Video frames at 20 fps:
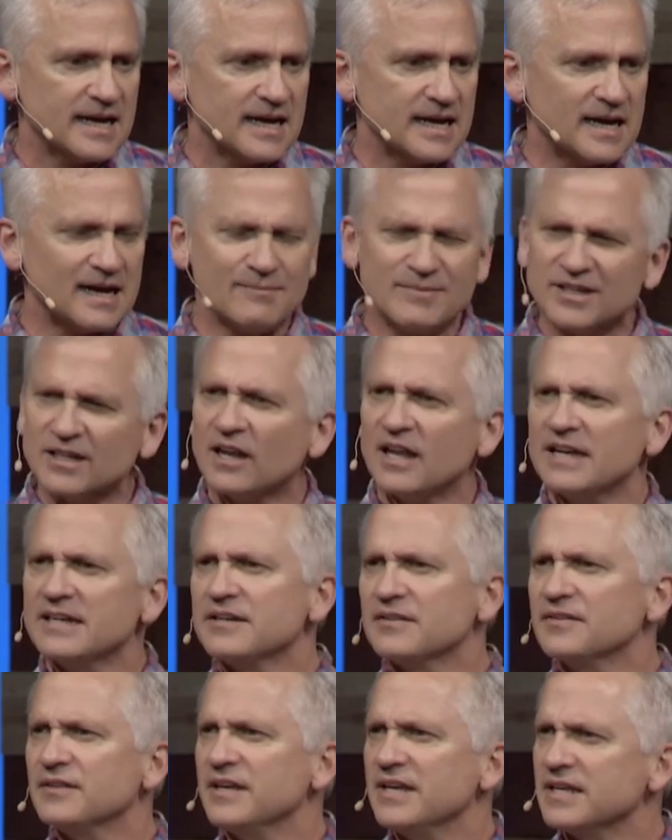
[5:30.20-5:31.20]
I'm inclined to
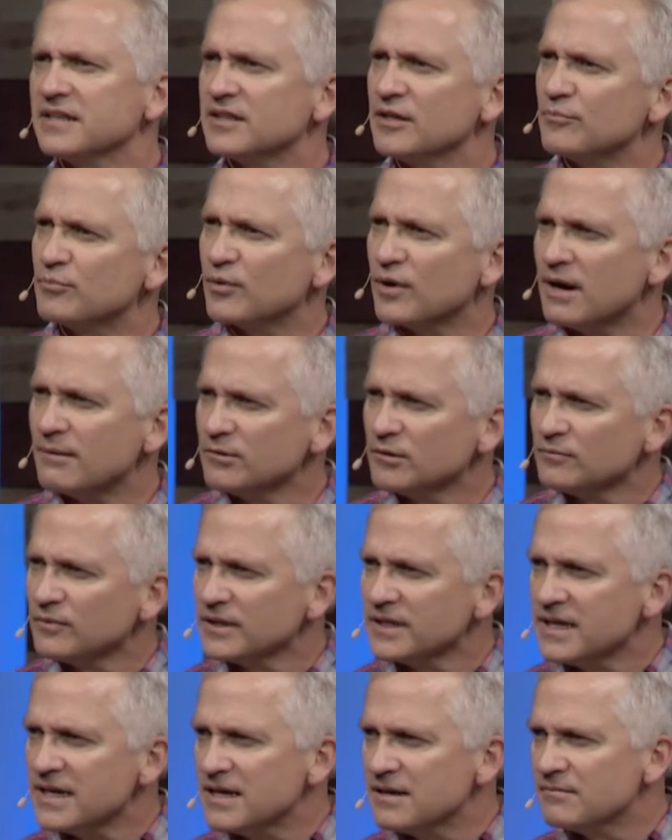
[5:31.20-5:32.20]
think that
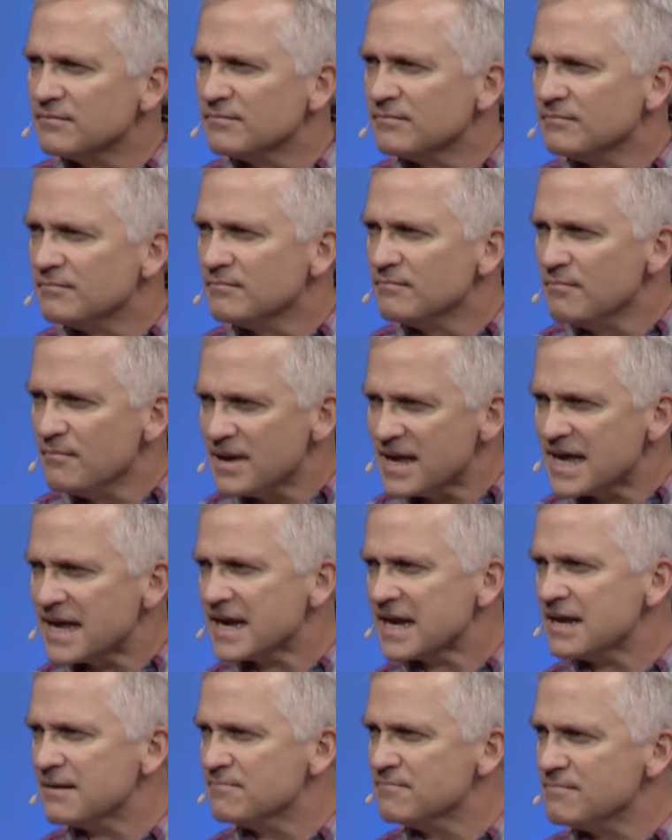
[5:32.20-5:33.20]
probably
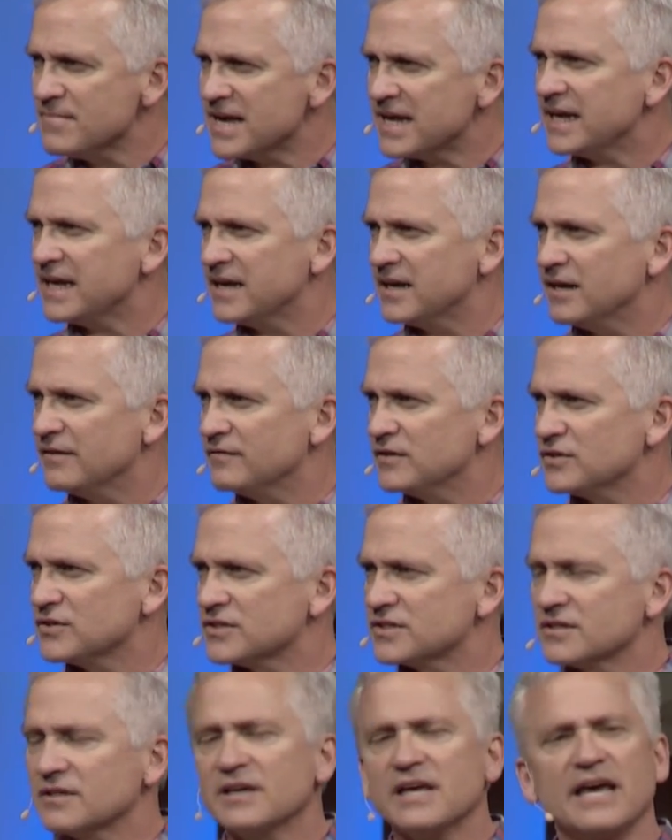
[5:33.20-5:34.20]
many, many of
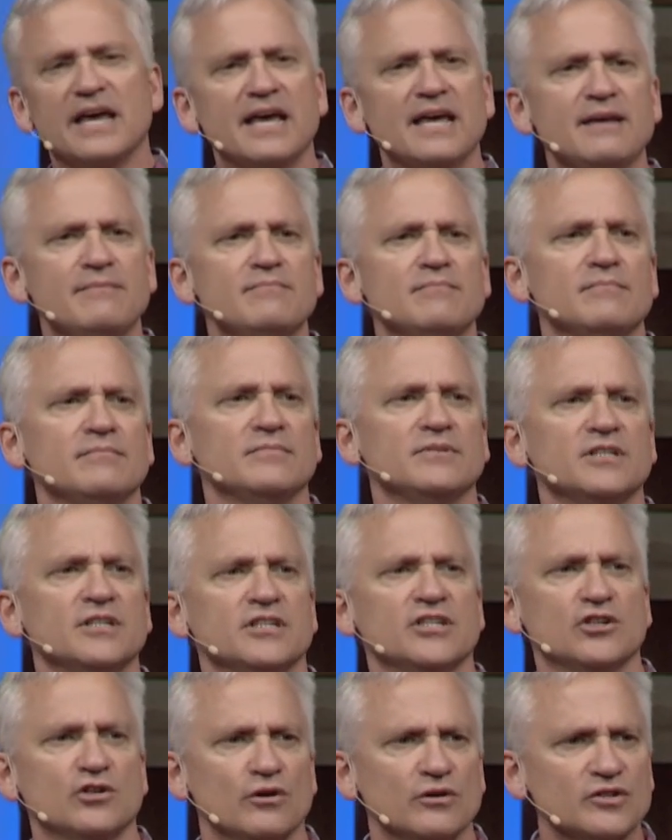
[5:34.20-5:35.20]
us came to
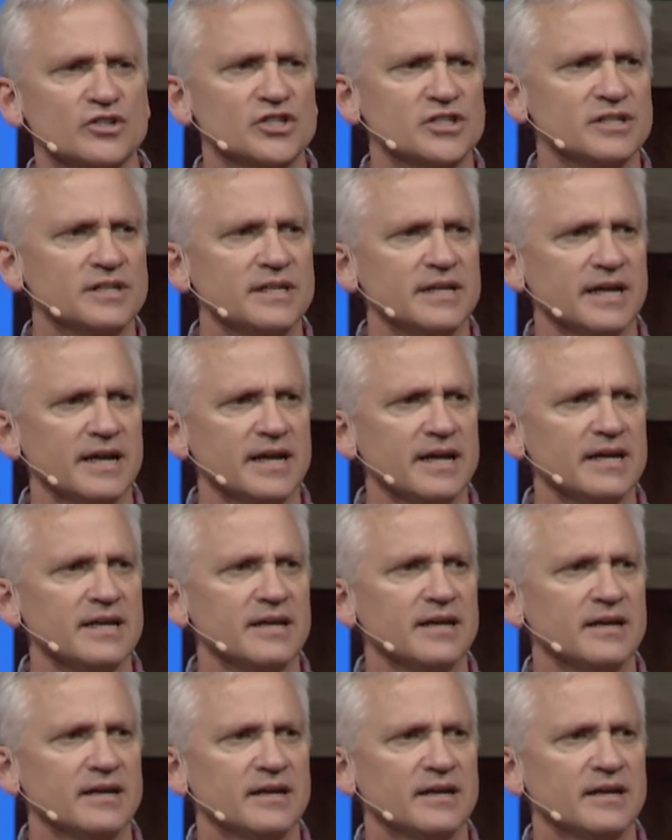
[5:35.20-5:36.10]
church today